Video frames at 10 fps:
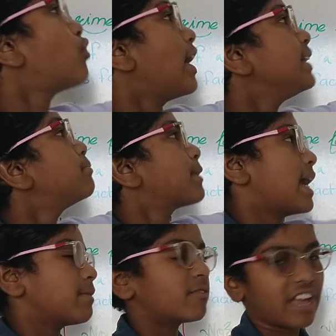find
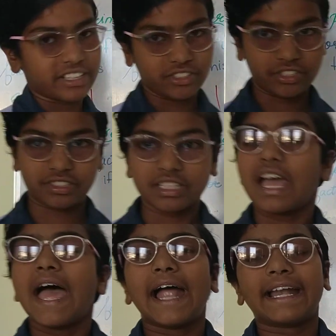prime factors,
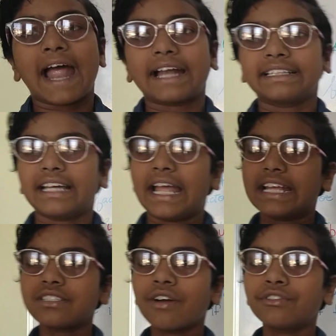and at the
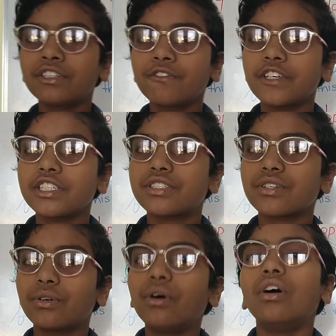end of the
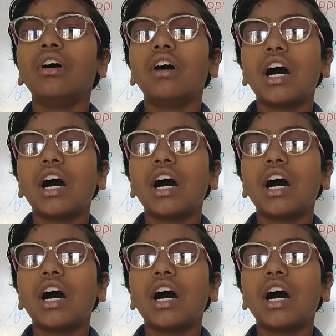video,